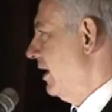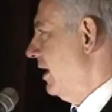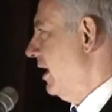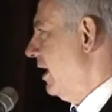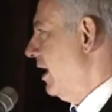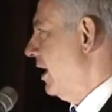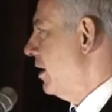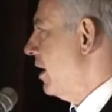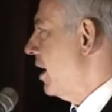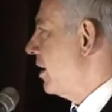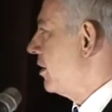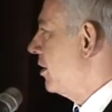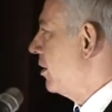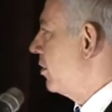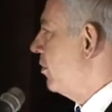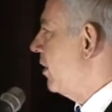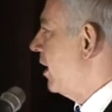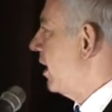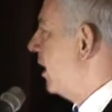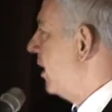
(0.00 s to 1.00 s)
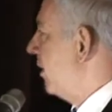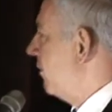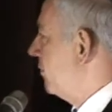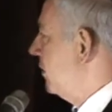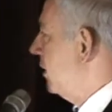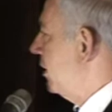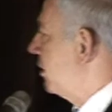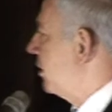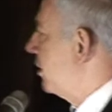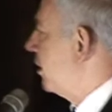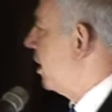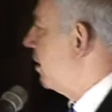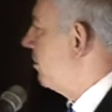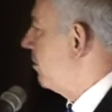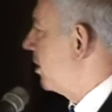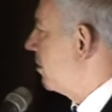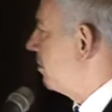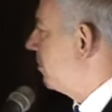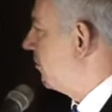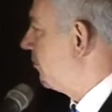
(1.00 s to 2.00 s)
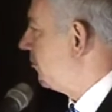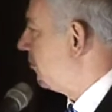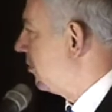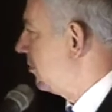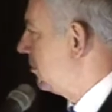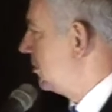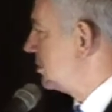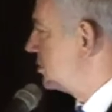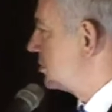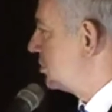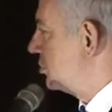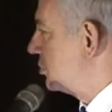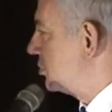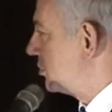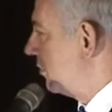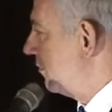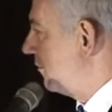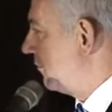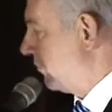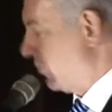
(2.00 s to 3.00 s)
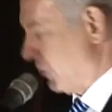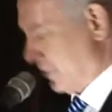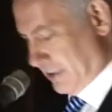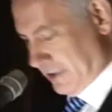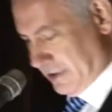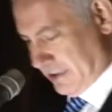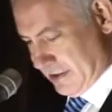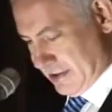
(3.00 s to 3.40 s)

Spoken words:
And I think we have the economic performance to show for it.